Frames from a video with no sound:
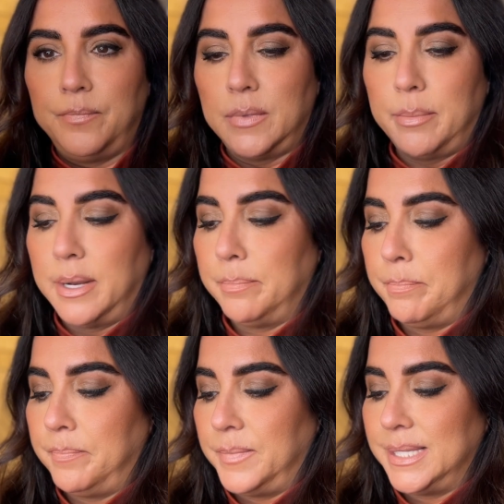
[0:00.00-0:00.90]
I'm gonna
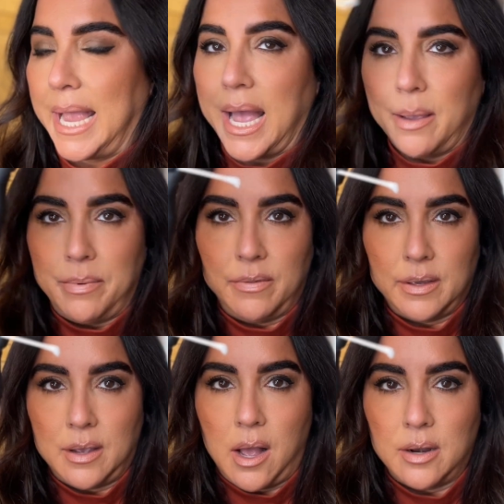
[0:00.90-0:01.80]
dab
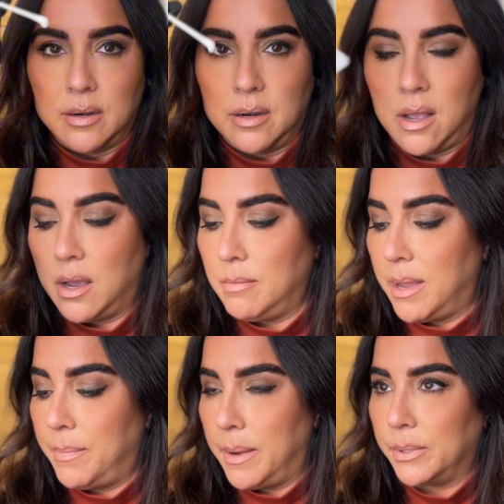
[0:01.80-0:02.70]
the cotton on
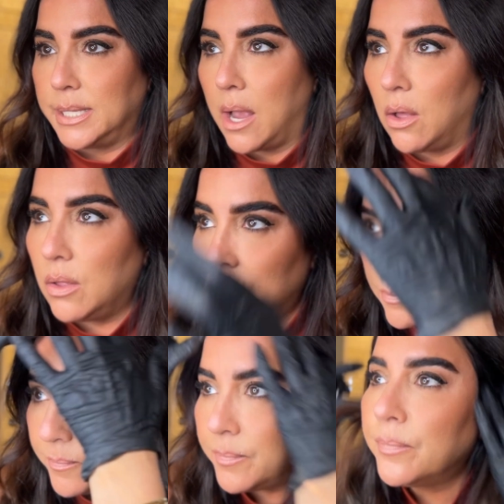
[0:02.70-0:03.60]
my paper towel,
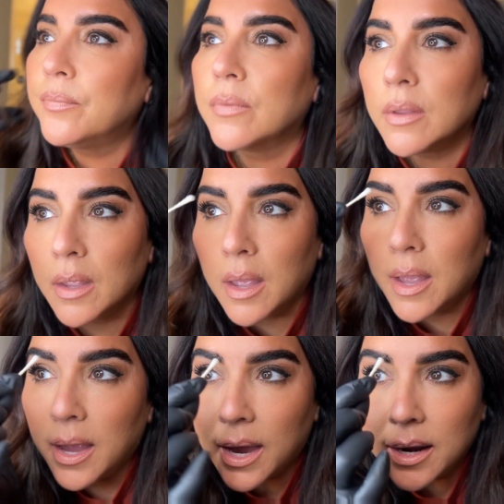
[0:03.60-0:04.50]

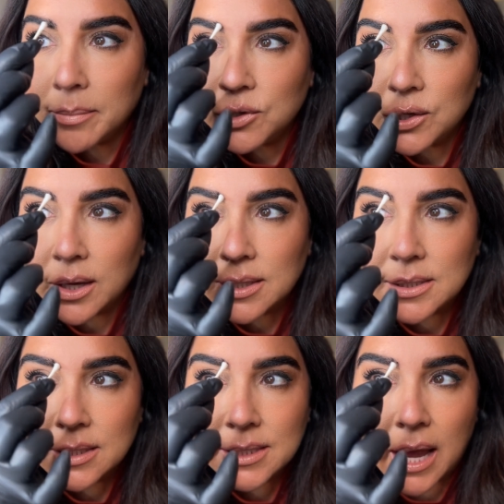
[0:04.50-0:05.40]
and I'm
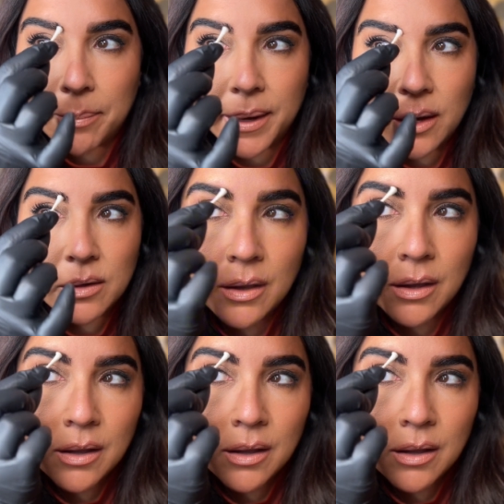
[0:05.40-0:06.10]
just tapping.